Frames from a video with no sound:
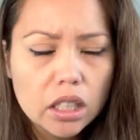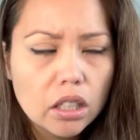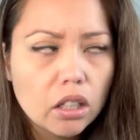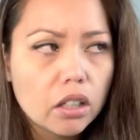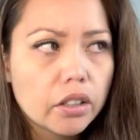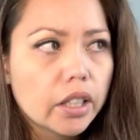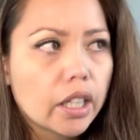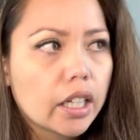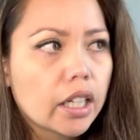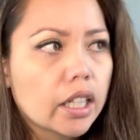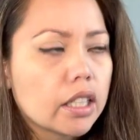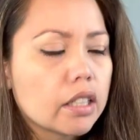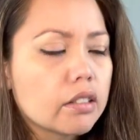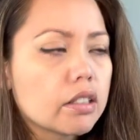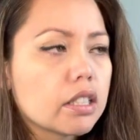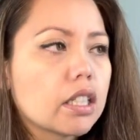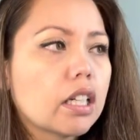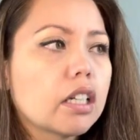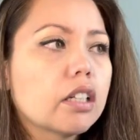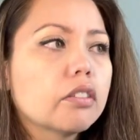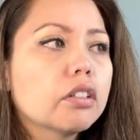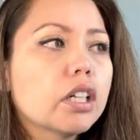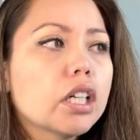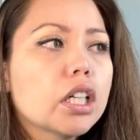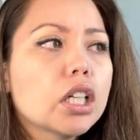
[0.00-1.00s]
all that kind of
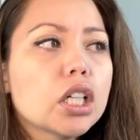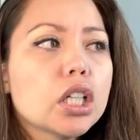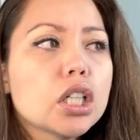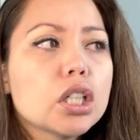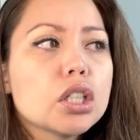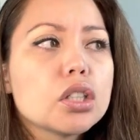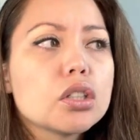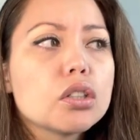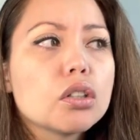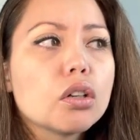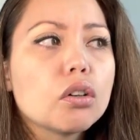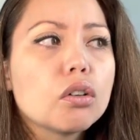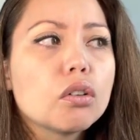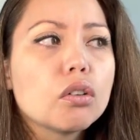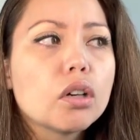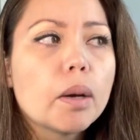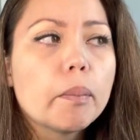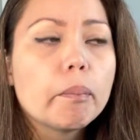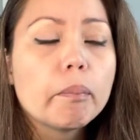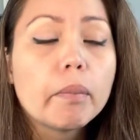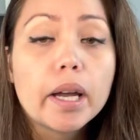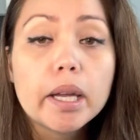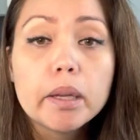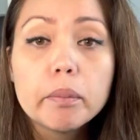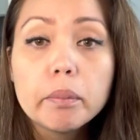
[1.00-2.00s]
stuff. So
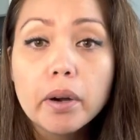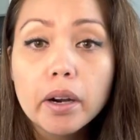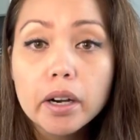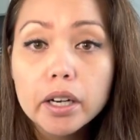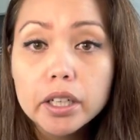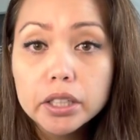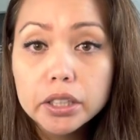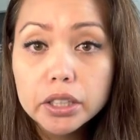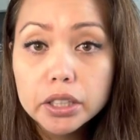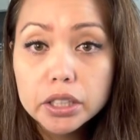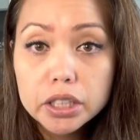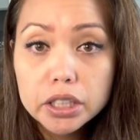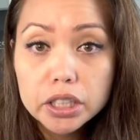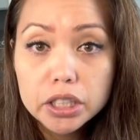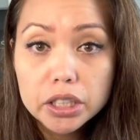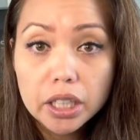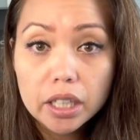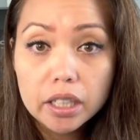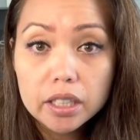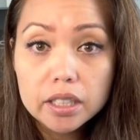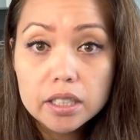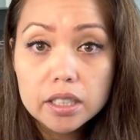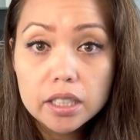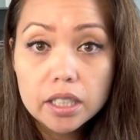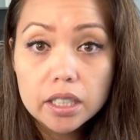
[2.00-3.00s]
my partner
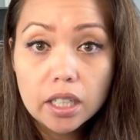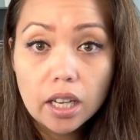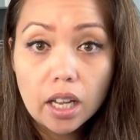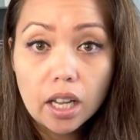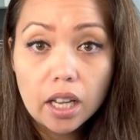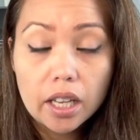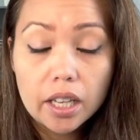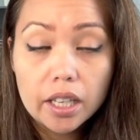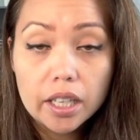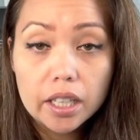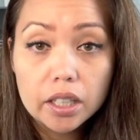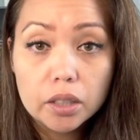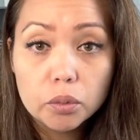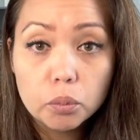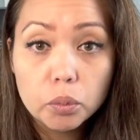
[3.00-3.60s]
Jess and I,